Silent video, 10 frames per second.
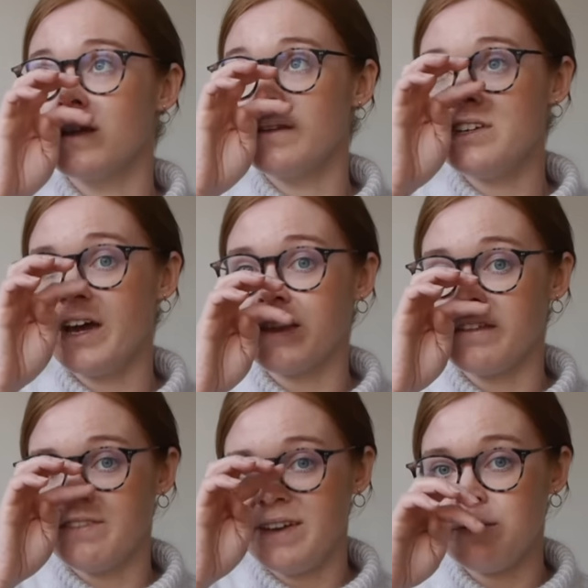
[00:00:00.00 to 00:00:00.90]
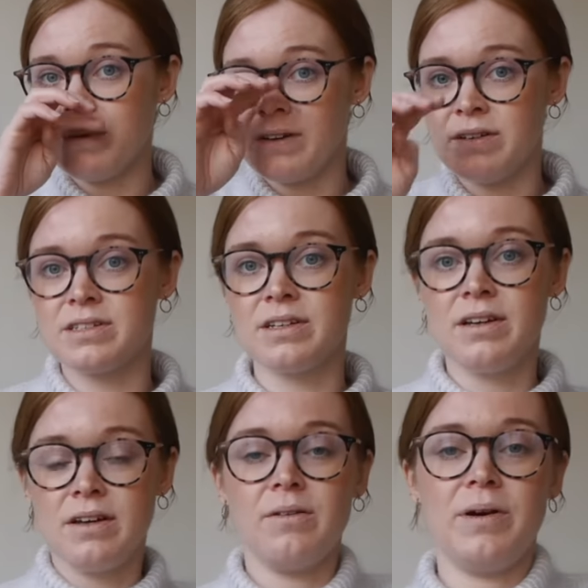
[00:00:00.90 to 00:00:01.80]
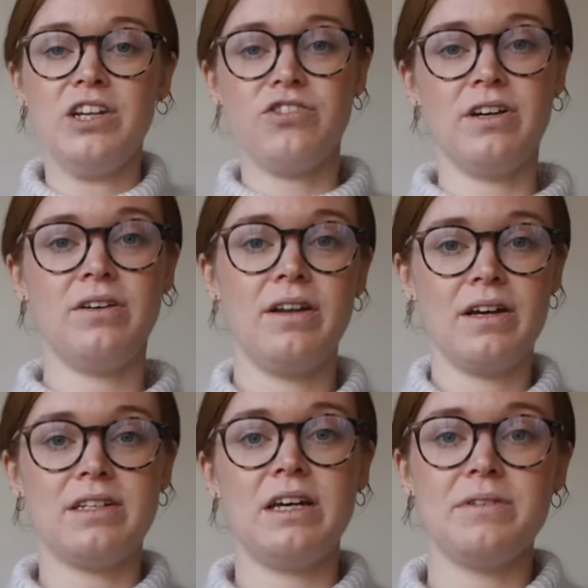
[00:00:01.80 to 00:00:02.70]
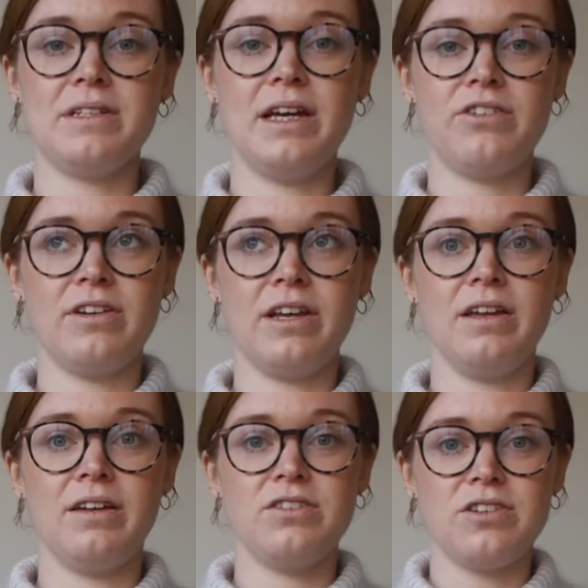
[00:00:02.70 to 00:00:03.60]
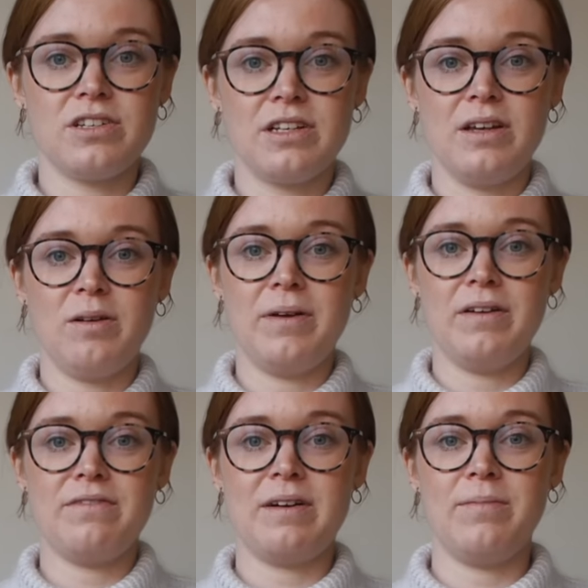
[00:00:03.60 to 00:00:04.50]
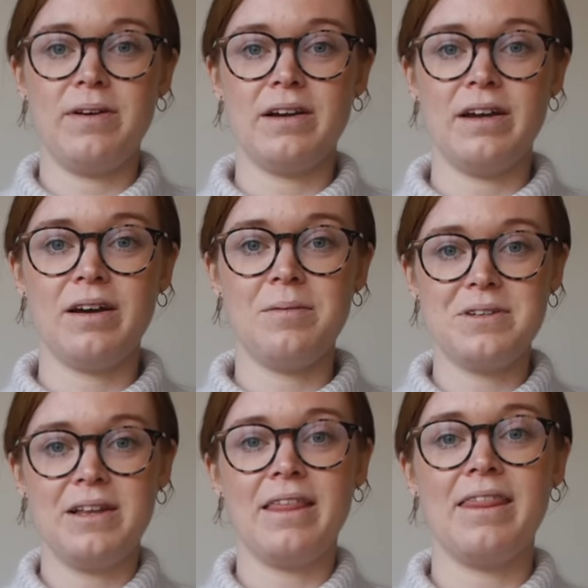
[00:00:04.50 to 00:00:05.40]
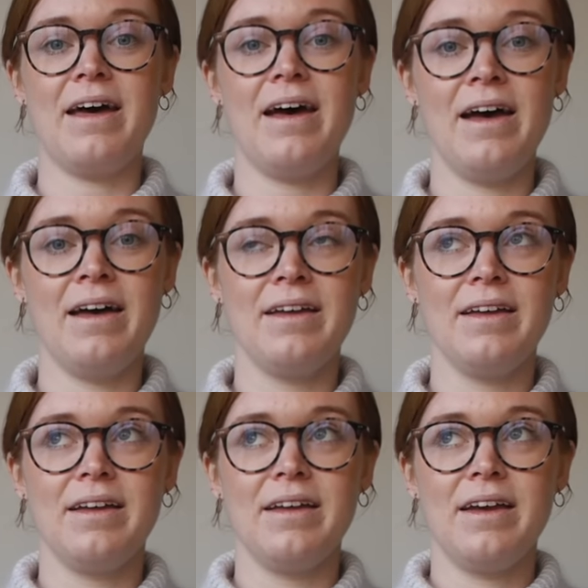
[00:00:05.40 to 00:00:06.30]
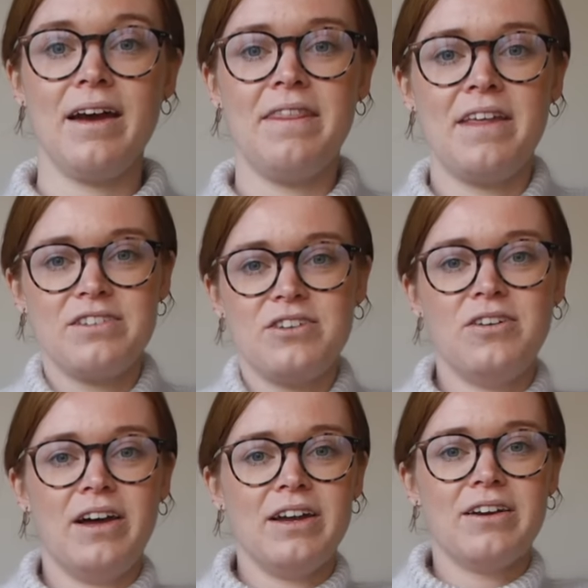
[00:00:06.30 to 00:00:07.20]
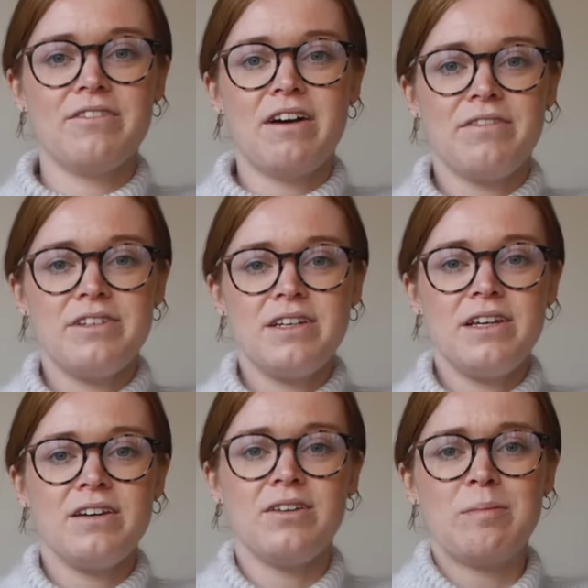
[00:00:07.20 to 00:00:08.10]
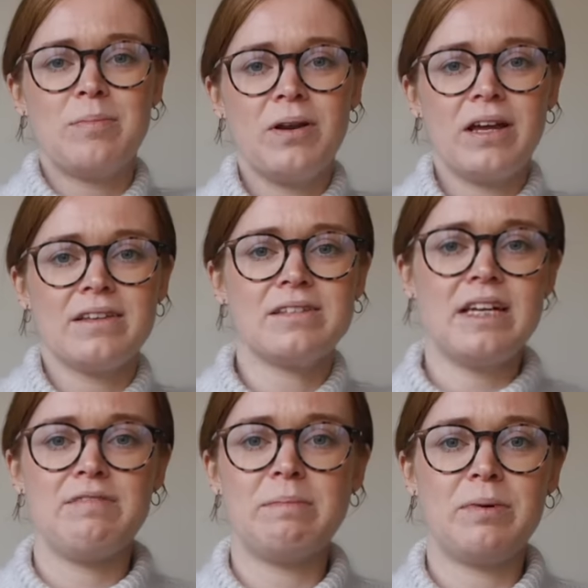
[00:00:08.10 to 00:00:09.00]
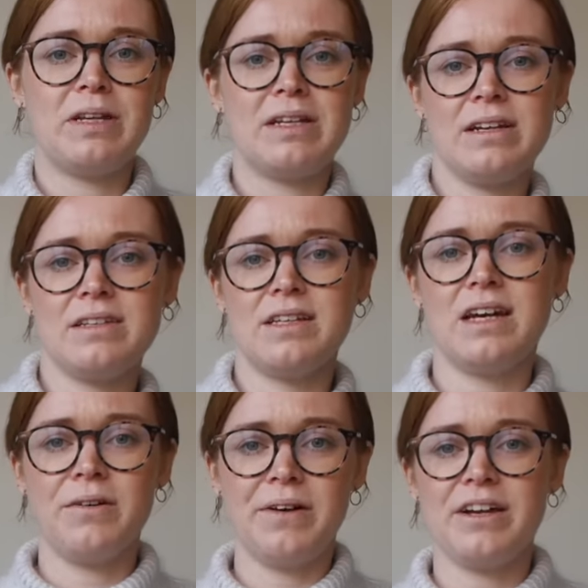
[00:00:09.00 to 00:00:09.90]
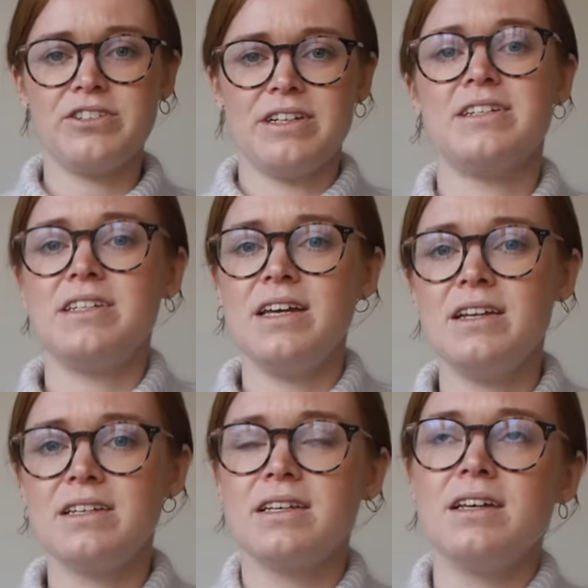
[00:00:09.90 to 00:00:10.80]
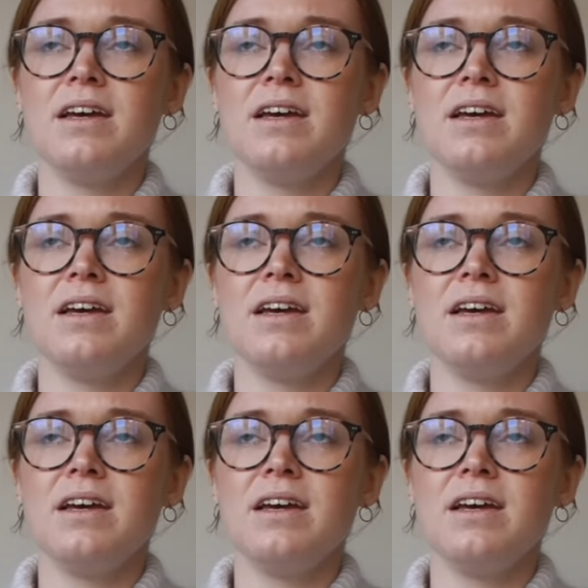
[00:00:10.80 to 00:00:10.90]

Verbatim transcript: check the fit, because when he tried it on last night it was literally just a little bit of fabric like up to like there, and there's no like gravity, you know, pulling the sleeve and body down to see how it'll actually sit.